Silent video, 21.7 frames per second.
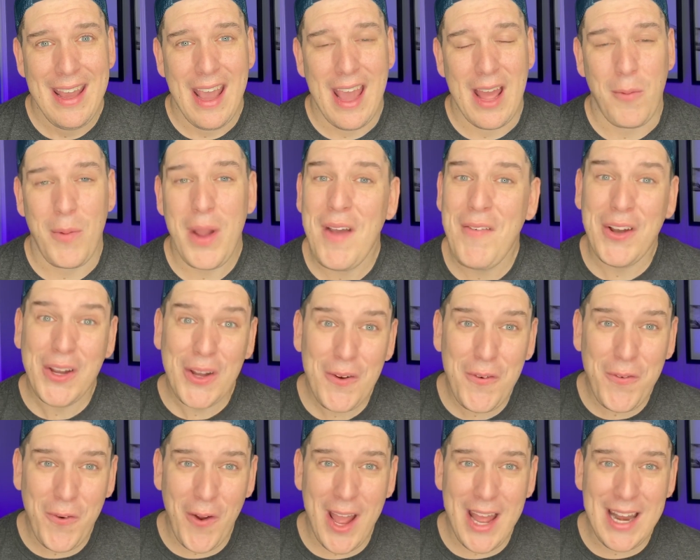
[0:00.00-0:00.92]
and we have a
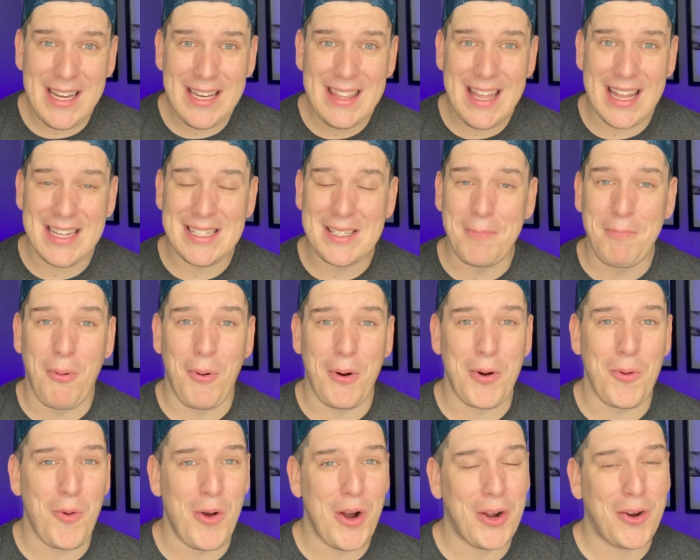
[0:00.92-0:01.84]
good friend that is
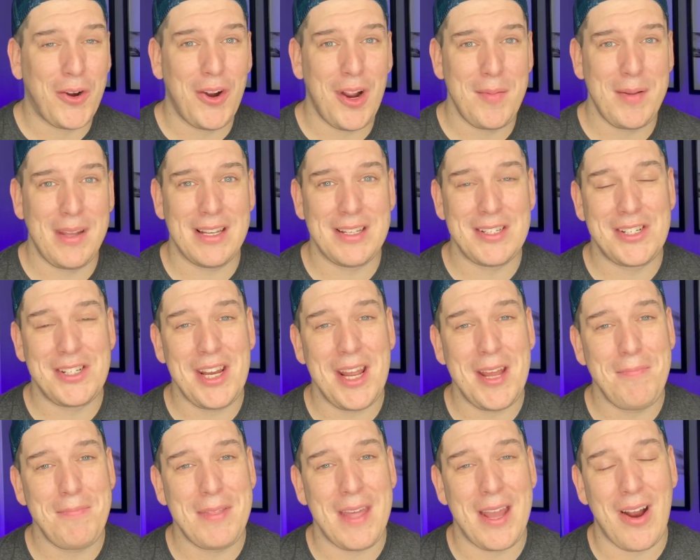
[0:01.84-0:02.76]
aboard a Royal Caribbean ship.